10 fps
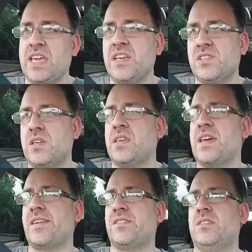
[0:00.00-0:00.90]
easily
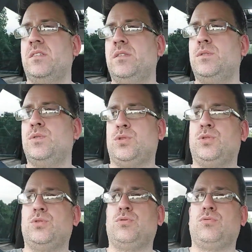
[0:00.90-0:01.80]
get
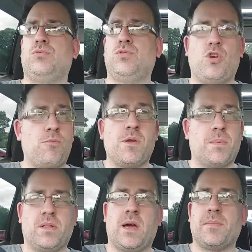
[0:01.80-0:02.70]
2
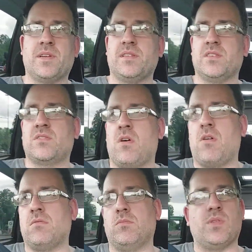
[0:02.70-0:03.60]
people camping in this
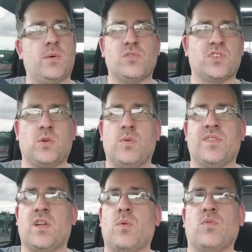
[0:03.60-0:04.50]
car without a shadow of
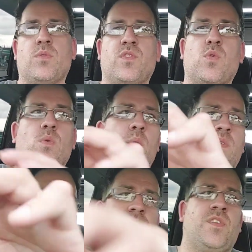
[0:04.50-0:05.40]
a doubt. So if you go to a
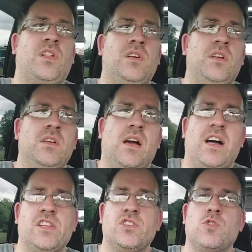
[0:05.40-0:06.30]
festival
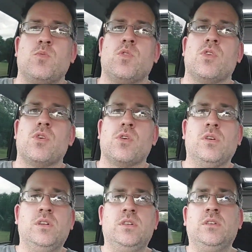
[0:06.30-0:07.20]
and you were,
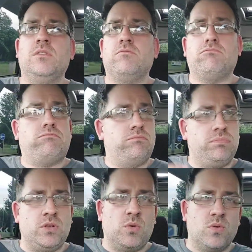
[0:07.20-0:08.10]

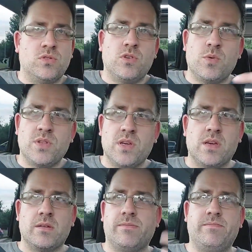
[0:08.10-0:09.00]
you know, doing
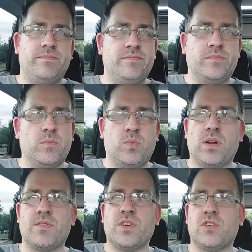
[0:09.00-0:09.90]
your
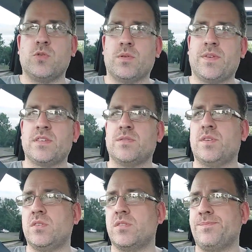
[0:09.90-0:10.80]
whatever you do at
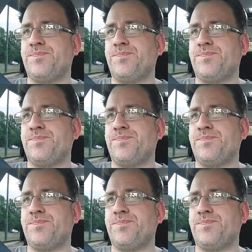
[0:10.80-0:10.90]
festivals,